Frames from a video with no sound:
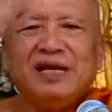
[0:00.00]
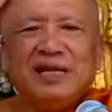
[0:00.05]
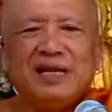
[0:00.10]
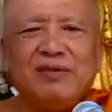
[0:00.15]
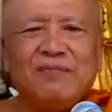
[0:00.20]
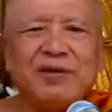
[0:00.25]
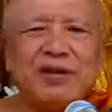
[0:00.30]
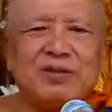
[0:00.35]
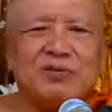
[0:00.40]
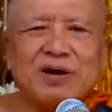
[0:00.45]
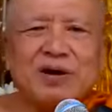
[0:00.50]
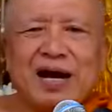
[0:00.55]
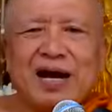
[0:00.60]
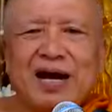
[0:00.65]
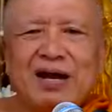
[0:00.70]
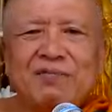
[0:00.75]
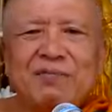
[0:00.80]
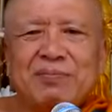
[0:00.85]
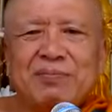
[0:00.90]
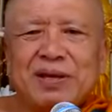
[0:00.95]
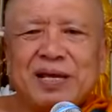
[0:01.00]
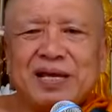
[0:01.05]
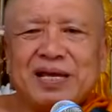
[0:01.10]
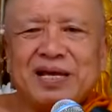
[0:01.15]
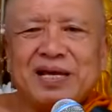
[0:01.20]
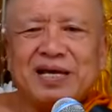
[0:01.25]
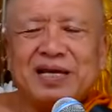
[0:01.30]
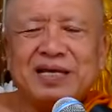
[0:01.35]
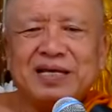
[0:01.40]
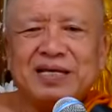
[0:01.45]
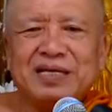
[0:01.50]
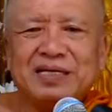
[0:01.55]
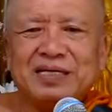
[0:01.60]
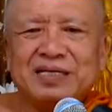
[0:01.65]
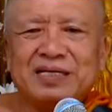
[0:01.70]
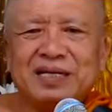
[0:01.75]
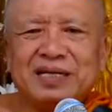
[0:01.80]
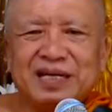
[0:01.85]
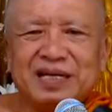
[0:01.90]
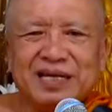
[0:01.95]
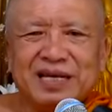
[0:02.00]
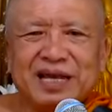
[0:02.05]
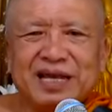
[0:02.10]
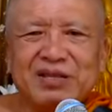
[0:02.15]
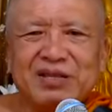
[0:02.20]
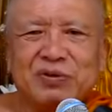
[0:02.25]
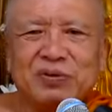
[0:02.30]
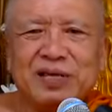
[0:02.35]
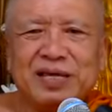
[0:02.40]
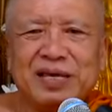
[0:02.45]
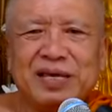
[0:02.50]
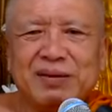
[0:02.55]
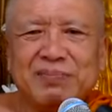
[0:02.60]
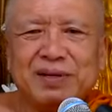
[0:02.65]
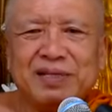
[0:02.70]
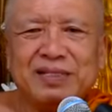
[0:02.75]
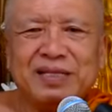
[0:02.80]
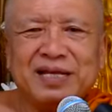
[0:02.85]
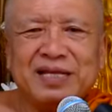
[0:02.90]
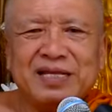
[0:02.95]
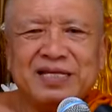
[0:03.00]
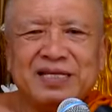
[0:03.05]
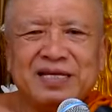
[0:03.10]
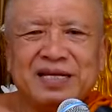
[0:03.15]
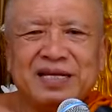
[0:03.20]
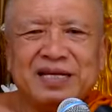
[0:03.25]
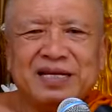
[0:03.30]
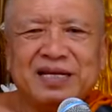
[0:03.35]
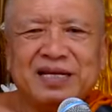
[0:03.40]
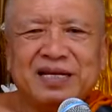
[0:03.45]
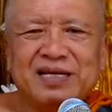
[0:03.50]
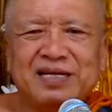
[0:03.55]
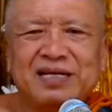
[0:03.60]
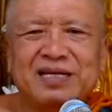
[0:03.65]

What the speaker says: Even your eye with me, can you keep attention